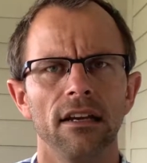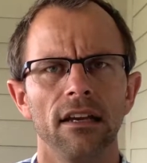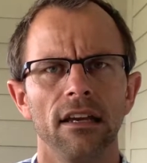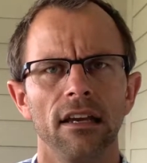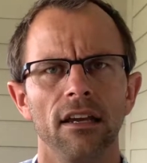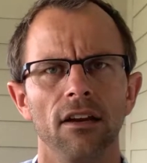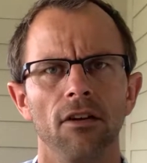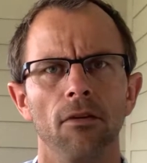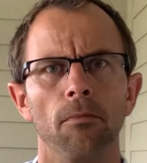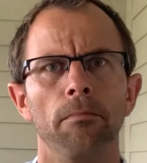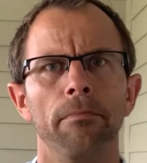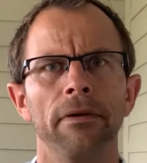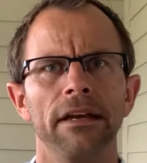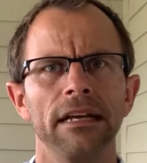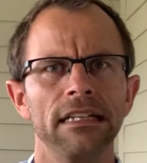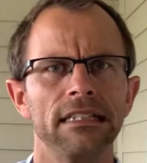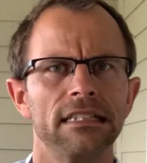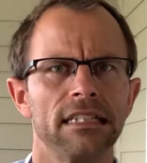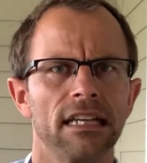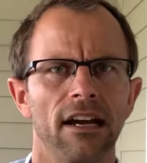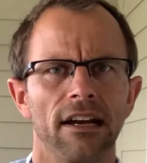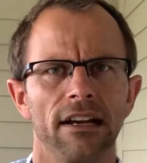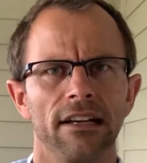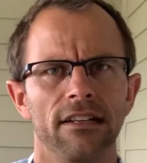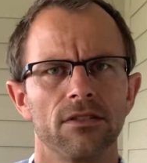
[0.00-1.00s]
you know, big
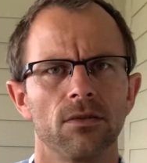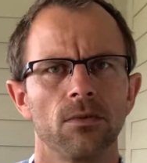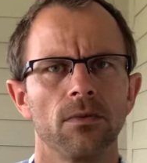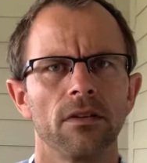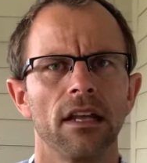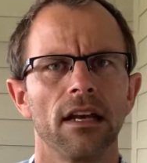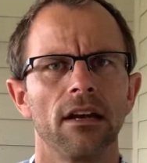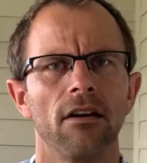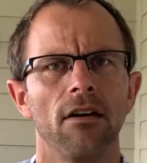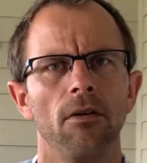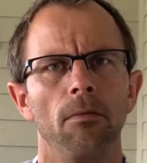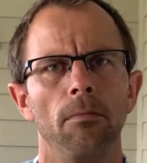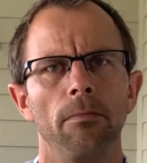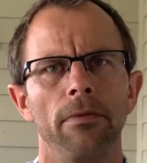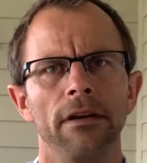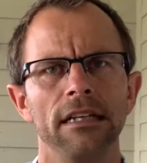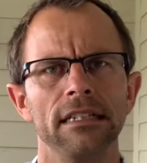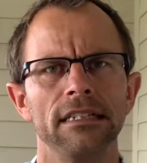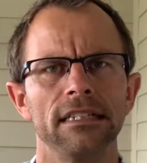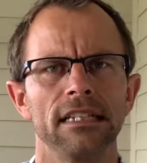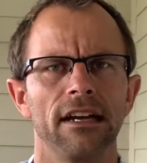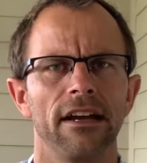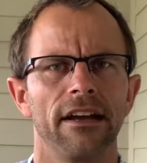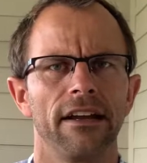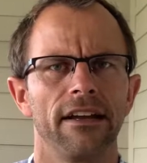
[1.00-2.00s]
science, what they call big
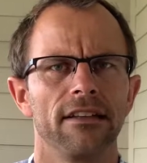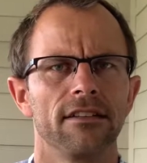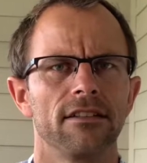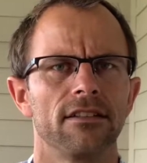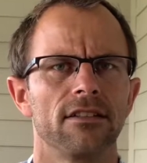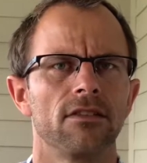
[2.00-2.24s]
science.